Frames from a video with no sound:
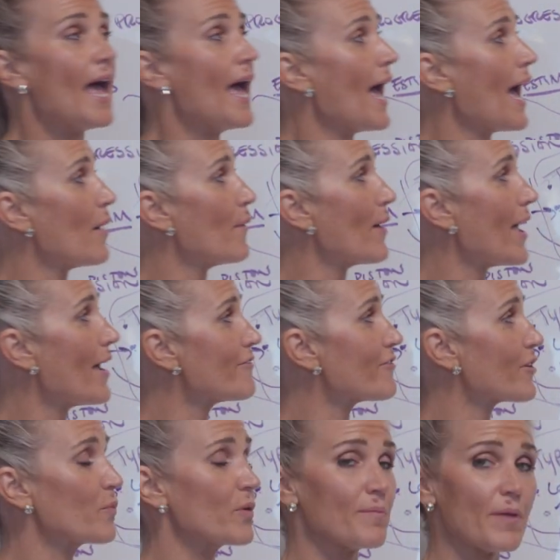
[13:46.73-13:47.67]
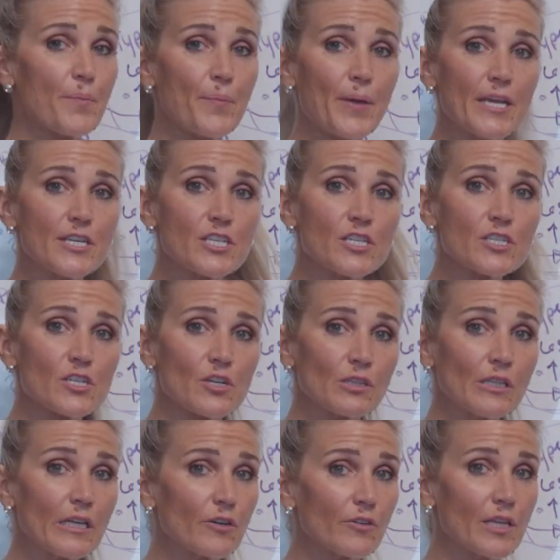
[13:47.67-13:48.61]
However, when my patients are
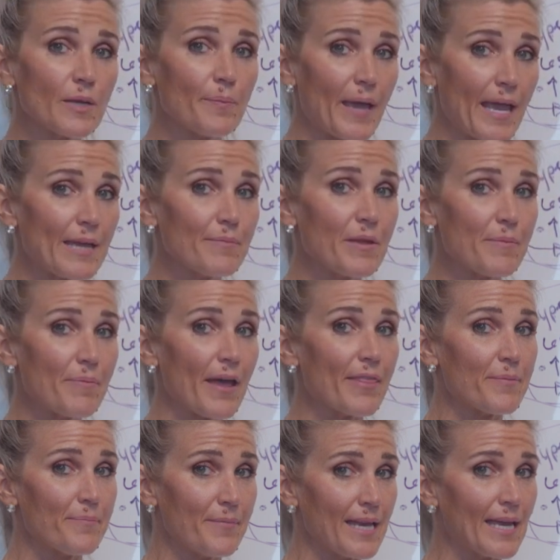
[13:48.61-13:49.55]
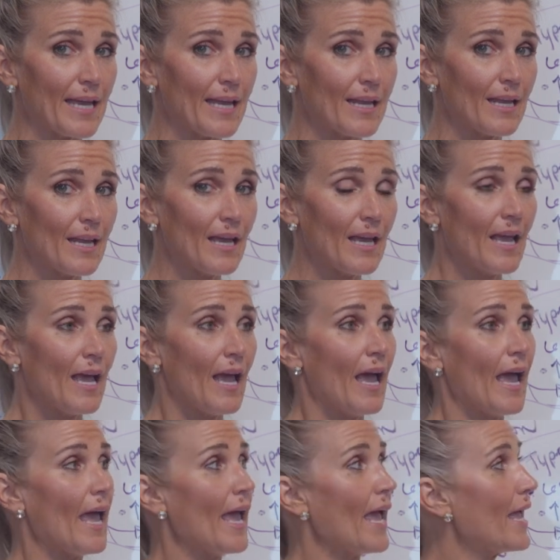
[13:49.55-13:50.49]
literally paying me by the minute,
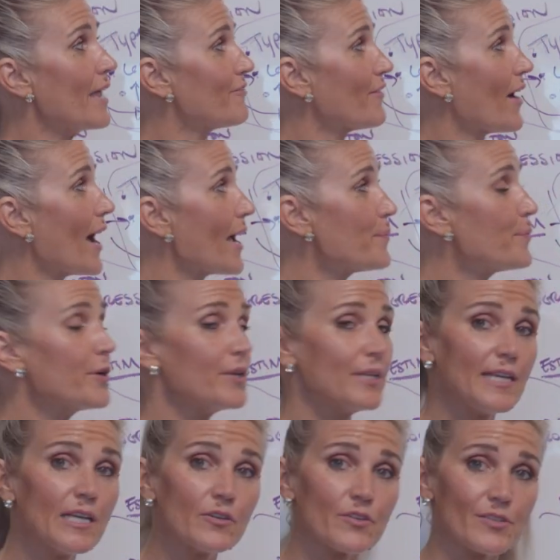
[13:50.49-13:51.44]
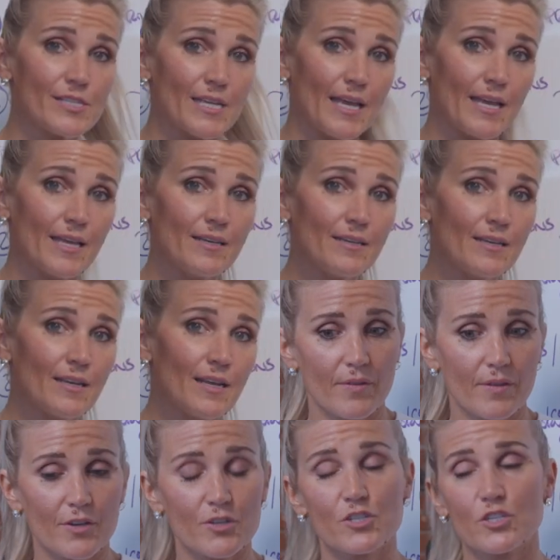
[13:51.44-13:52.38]
if I put needles in,
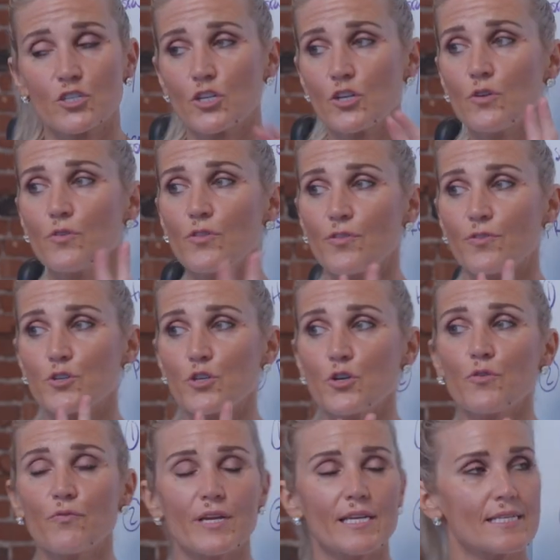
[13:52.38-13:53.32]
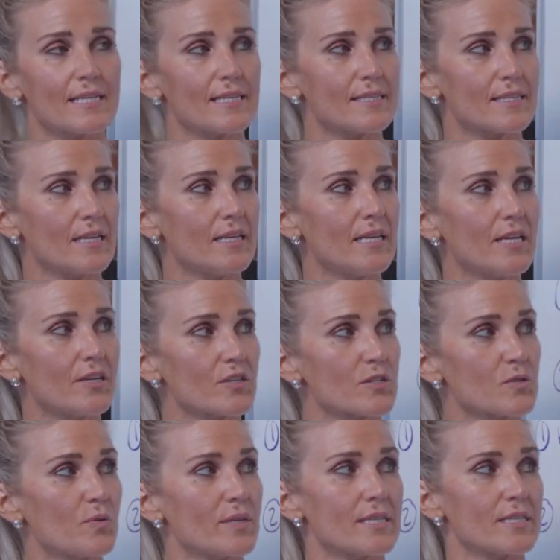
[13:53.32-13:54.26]
there's two reasons the
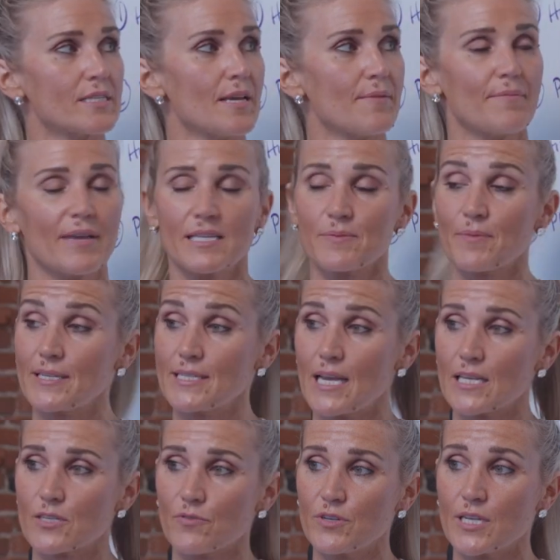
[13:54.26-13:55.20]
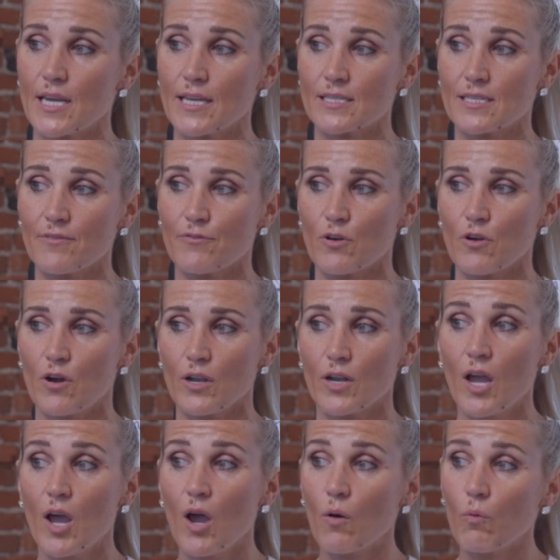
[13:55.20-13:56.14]
needles with Stim makes my test-retest difficult.
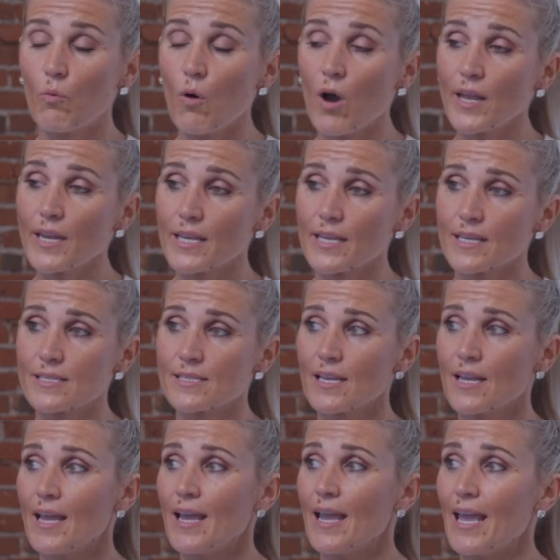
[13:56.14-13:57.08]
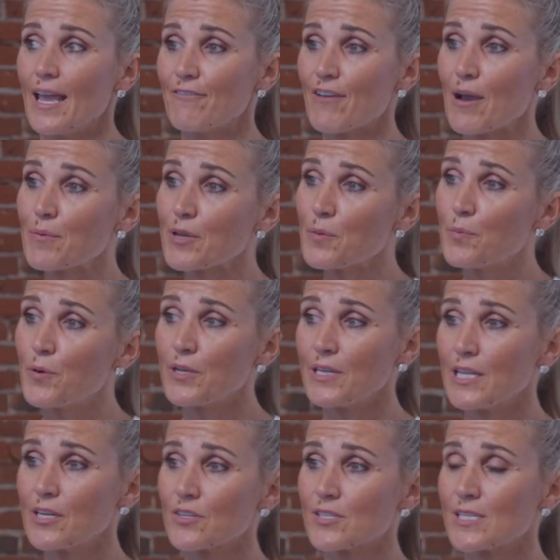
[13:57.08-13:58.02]
One is, if I'm gonna put
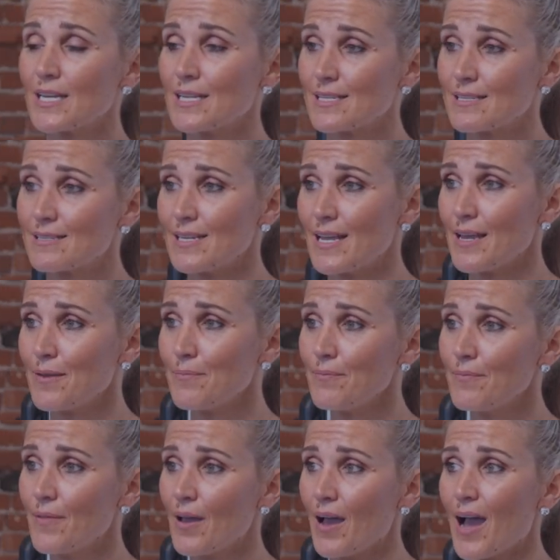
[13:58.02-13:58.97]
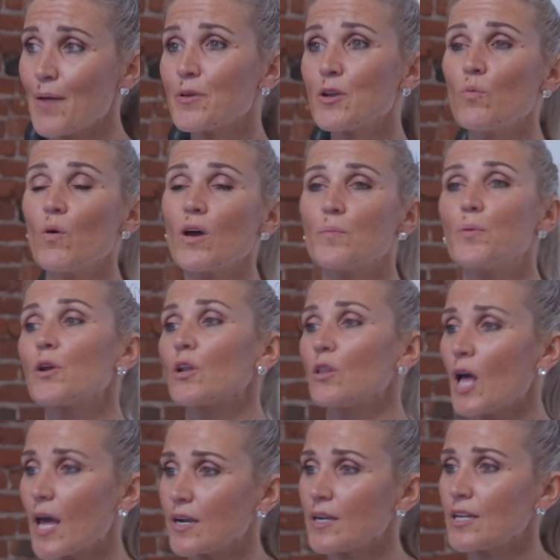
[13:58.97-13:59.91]
needles in Stim, I'm gonna wanna put a
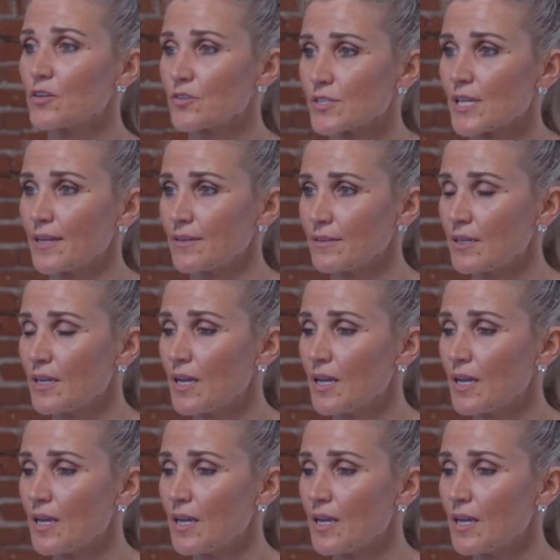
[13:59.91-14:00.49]
lot of needles in,